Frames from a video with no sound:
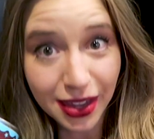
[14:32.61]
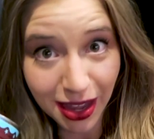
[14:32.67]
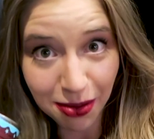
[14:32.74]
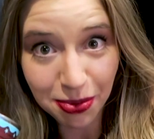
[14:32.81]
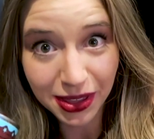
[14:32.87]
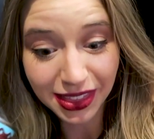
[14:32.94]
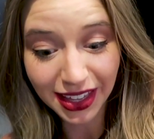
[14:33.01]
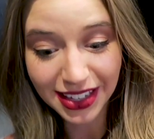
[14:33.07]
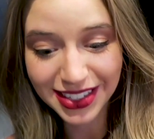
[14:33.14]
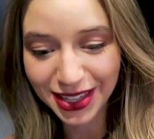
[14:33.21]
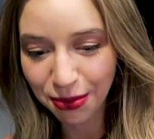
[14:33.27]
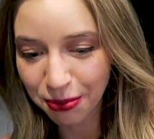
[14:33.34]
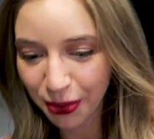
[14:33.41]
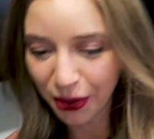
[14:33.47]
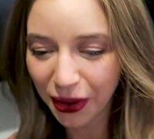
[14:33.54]
keeping things
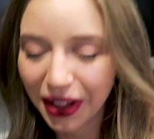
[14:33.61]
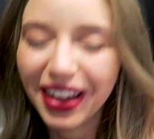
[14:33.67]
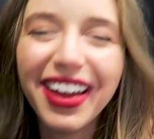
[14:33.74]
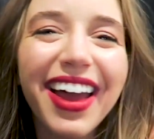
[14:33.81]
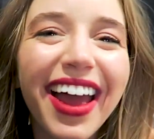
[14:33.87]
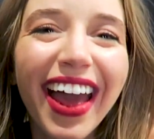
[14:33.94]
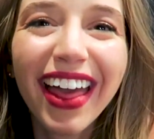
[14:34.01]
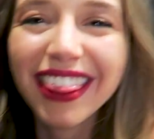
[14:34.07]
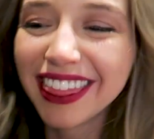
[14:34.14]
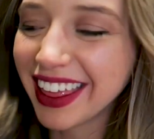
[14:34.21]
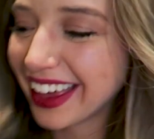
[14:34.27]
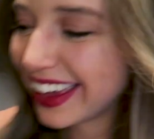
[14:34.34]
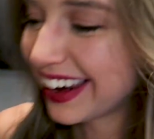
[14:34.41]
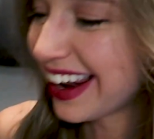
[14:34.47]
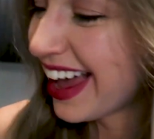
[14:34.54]
simple. And
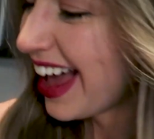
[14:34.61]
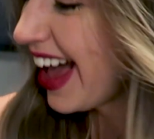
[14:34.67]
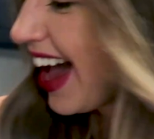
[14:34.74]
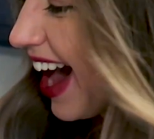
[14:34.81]
then